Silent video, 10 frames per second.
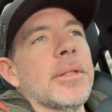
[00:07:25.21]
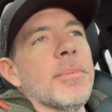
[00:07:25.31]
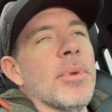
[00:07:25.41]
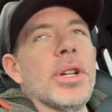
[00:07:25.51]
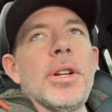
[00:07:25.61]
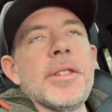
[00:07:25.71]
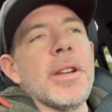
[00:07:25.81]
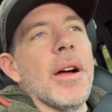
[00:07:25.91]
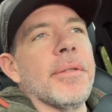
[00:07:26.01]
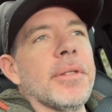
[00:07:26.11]
pretty good
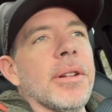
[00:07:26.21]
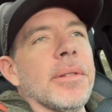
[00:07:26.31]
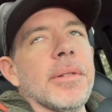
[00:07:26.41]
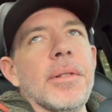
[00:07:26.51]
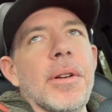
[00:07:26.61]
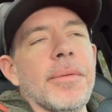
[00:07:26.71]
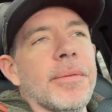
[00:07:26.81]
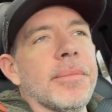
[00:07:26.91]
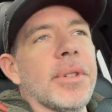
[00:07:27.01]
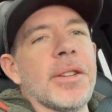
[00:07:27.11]
stuff, you
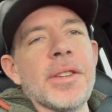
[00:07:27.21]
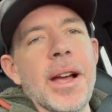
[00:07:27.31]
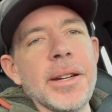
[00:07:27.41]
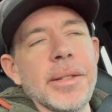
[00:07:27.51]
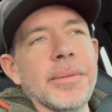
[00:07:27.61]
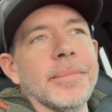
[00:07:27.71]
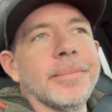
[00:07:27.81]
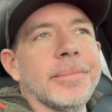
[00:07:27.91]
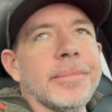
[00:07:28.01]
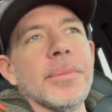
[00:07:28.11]
know, exciting.
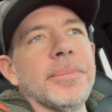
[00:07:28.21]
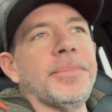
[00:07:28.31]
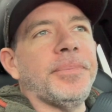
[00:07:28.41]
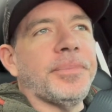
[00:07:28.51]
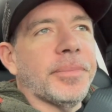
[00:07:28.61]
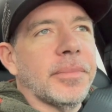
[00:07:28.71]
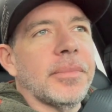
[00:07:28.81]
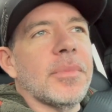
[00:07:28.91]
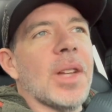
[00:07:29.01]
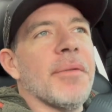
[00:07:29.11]

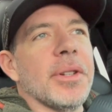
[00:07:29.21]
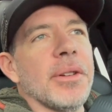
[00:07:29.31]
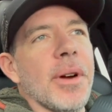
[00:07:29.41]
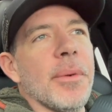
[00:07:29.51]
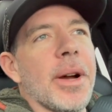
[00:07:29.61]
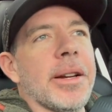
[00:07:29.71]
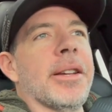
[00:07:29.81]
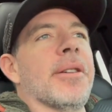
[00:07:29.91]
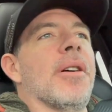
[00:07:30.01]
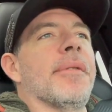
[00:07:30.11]
Definitely a great way to
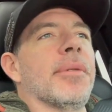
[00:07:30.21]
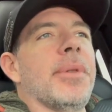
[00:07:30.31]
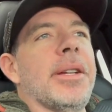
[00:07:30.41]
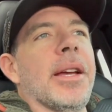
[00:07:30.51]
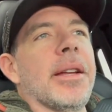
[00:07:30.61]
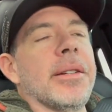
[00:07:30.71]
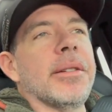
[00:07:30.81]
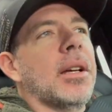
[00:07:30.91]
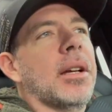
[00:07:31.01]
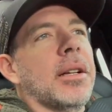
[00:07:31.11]
kick off the
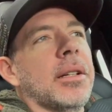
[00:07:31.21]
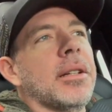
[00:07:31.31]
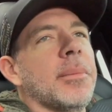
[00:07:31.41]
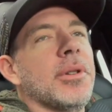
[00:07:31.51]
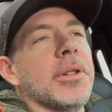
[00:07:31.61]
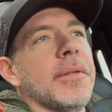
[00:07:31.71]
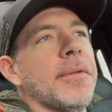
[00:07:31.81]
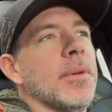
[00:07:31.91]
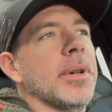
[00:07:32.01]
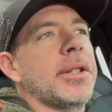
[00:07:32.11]
weekend. I'm looking
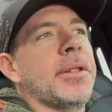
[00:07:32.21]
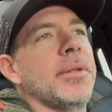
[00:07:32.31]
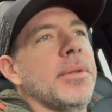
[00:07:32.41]
forward to